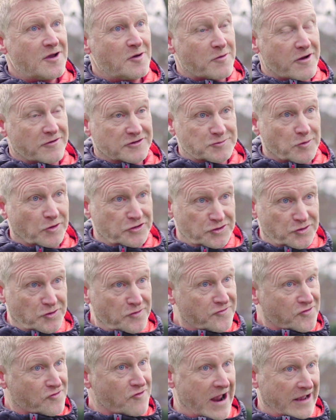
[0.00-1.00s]
Whereas what
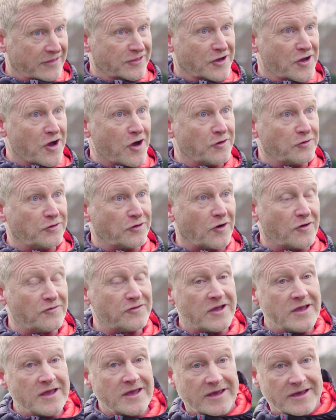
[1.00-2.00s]
you've cracked the code of
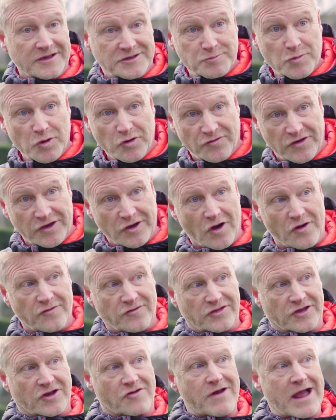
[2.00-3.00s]
is moving
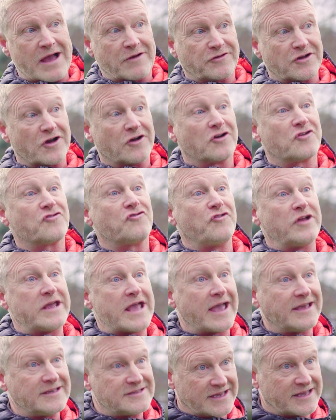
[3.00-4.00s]
over the ground and
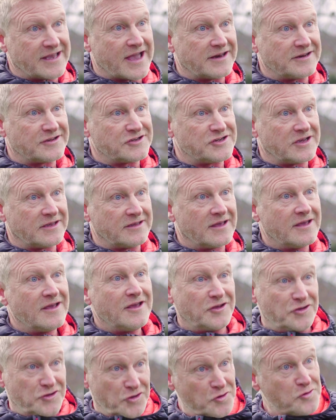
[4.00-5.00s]
creating energy.
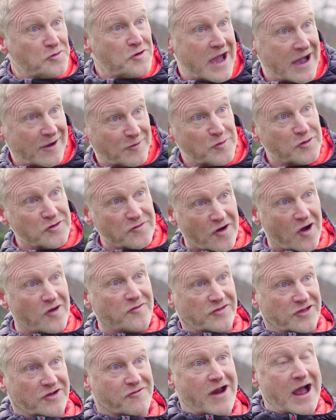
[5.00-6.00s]
You now move
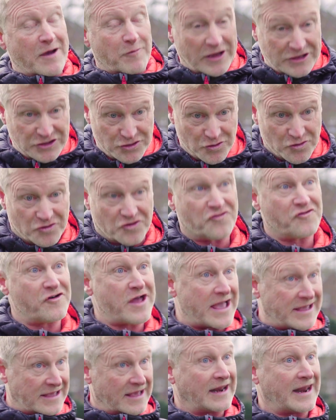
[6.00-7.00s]
over the ground where you
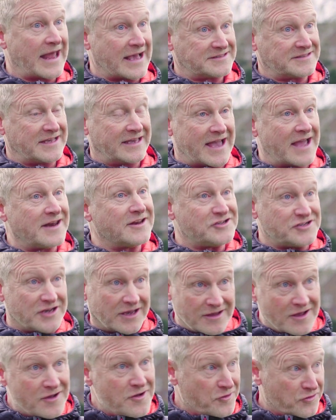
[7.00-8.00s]
create elastic
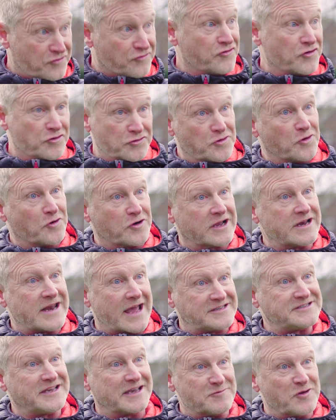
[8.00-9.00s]
energy through your
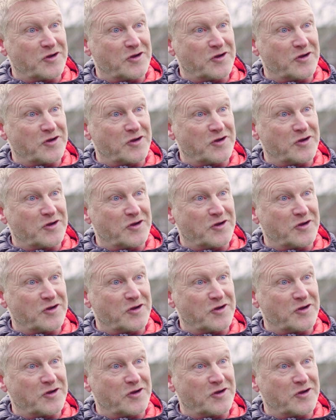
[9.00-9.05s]
kinetic